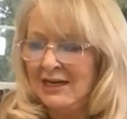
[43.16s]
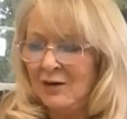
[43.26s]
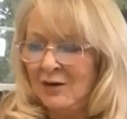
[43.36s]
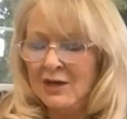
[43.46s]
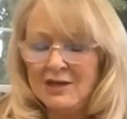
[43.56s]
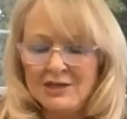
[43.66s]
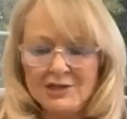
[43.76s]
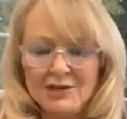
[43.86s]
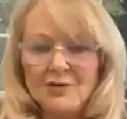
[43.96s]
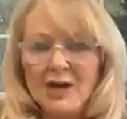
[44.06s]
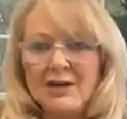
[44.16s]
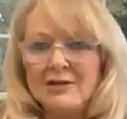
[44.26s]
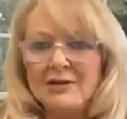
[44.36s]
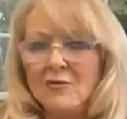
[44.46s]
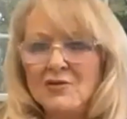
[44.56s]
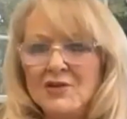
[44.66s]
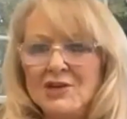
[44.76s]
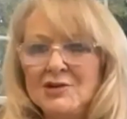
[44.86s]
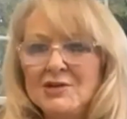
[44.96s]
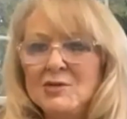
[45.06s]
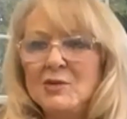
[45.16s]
Well, and over the years,